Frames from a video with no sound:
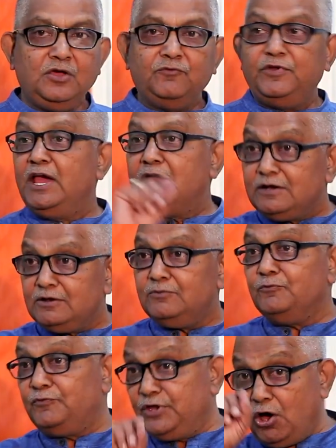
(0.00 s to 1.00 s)

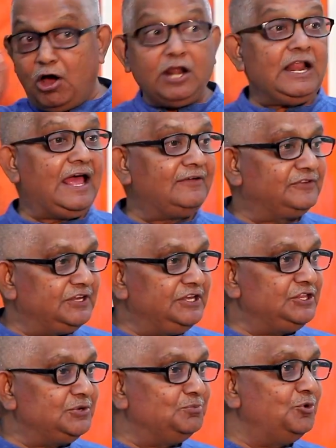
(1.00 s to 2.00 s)
we all have
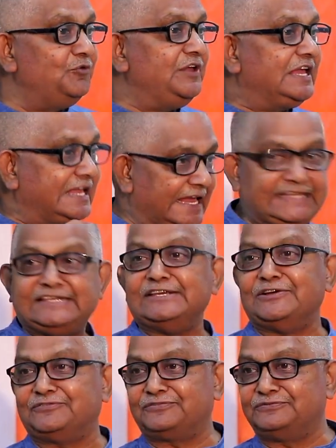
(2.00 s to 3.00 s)
seen the movie
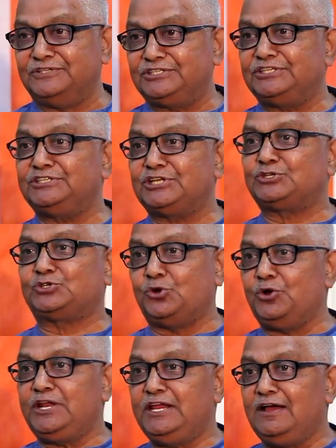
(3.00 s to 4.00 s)
KGF. This is a
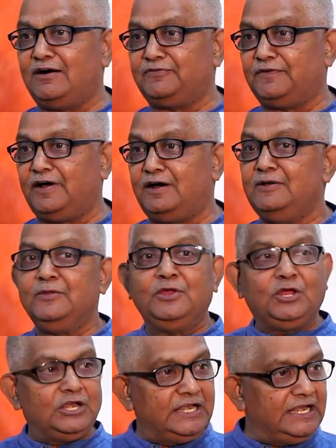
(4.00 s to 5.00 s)
story of a
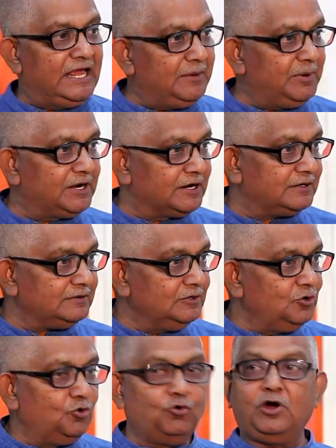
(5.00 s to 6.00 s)
laborer
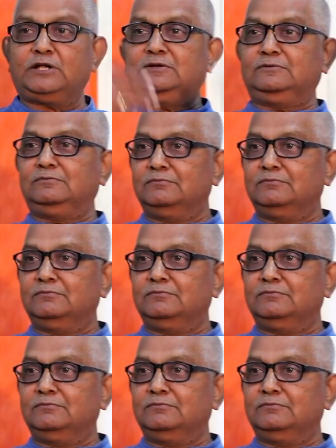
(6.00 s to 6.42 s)
who had